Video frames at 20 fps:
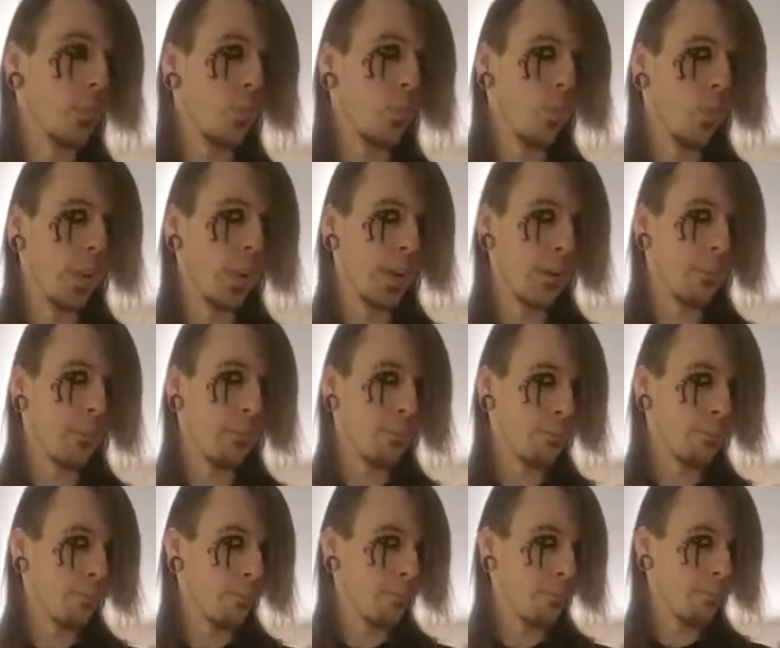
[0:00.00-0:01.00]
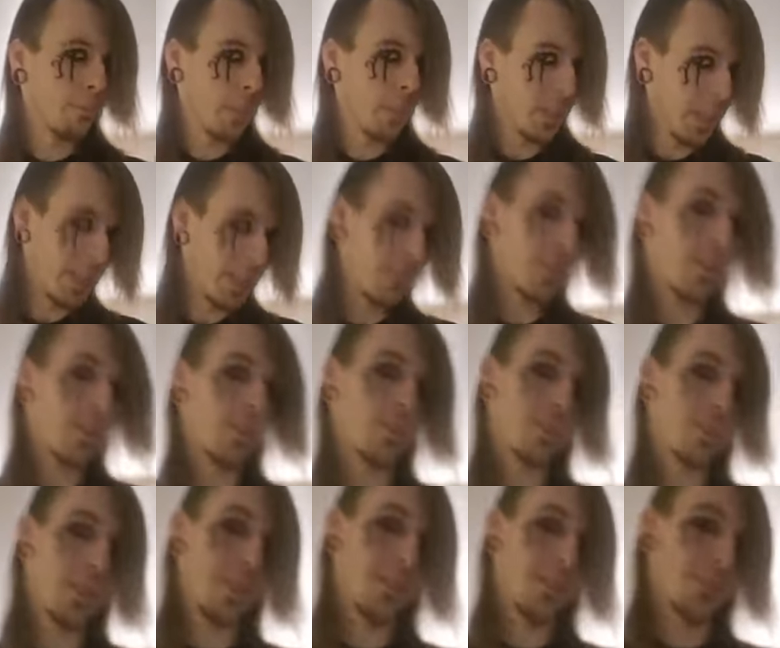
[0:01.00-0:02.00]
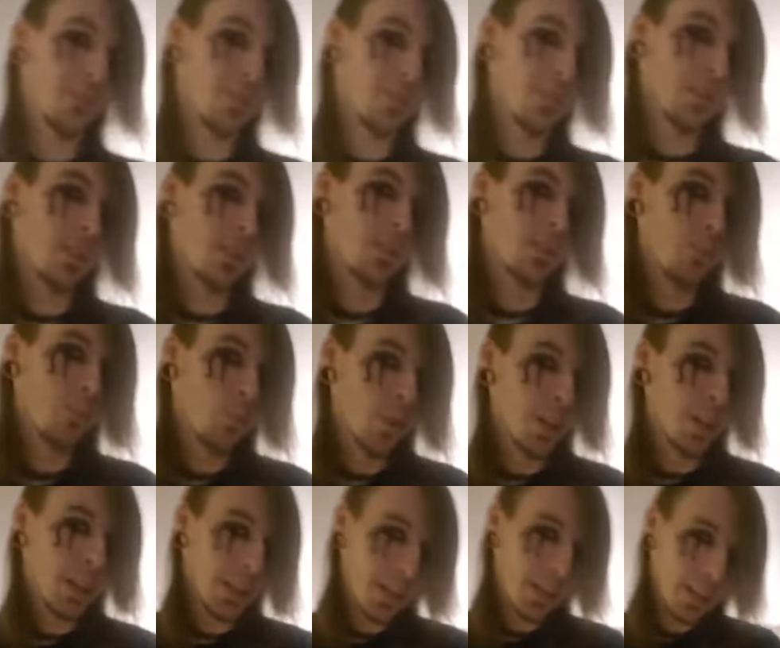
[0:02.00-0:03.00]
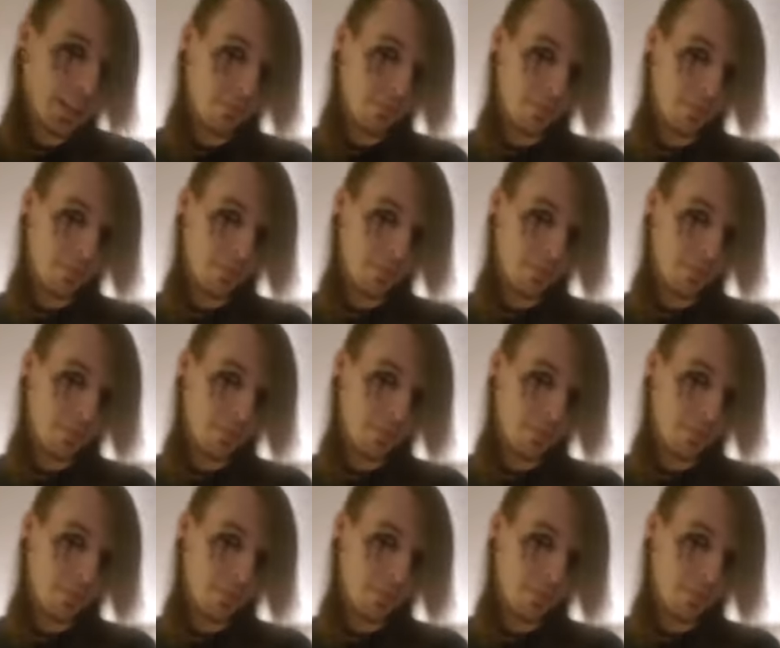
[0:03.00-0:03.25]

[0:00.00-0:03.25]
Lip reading: we believed in ourselves. We didn't give